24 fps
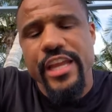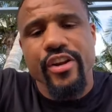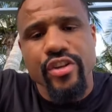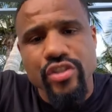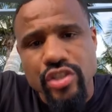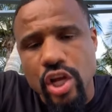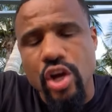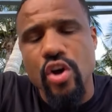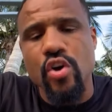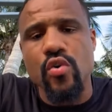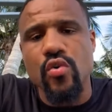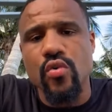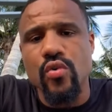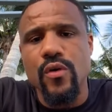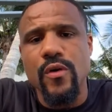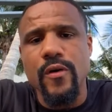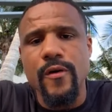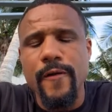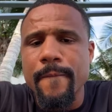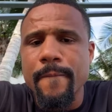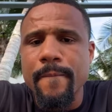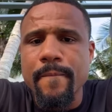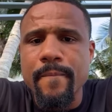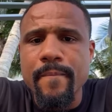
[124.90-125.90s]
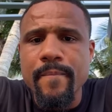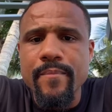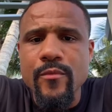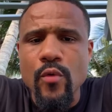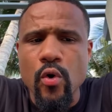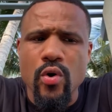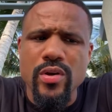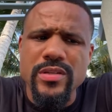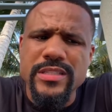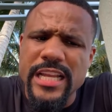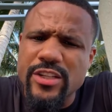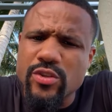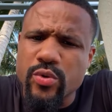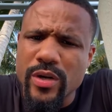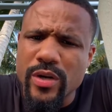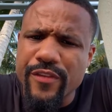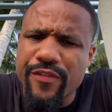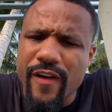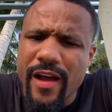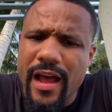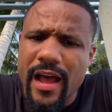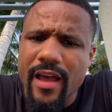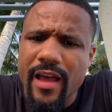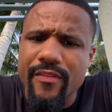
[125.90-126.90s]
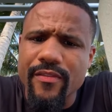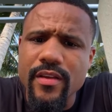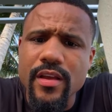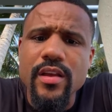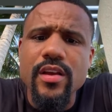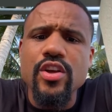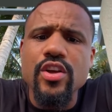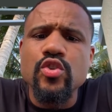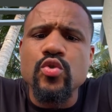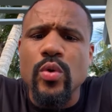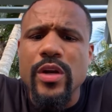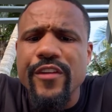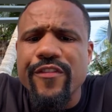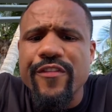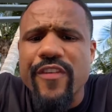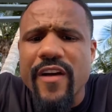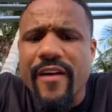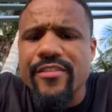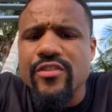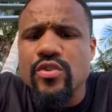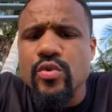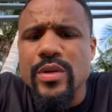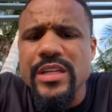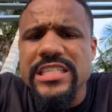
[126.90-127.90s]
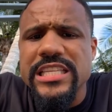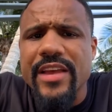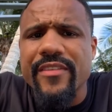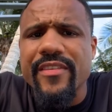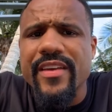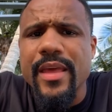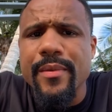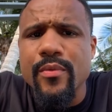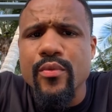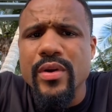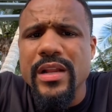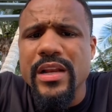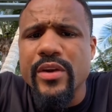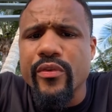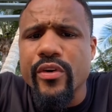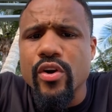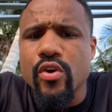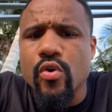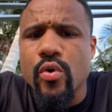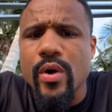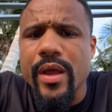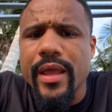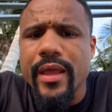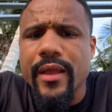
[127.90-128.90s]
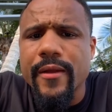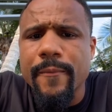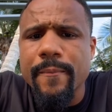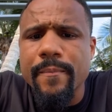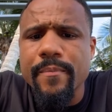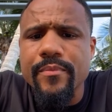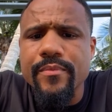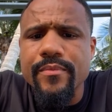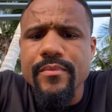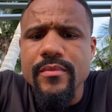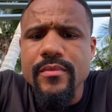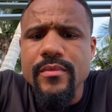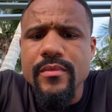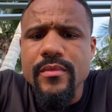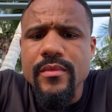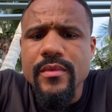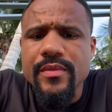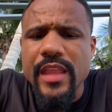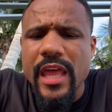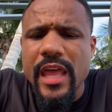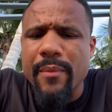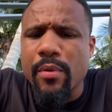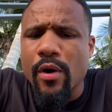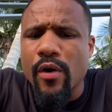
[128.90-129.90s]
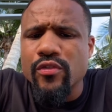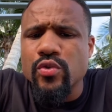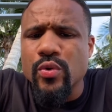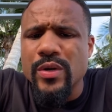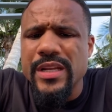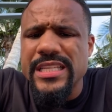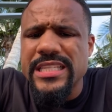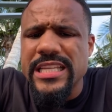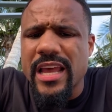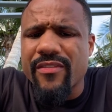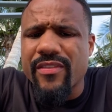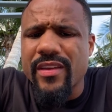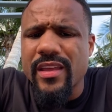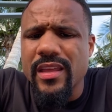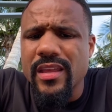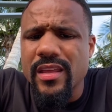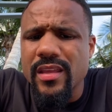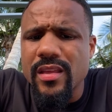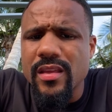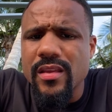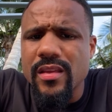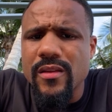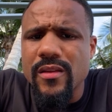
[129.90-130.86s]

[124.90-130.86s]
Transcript: years old, or is he 25? 25 or 27? Hit me with it real quick. They both 27.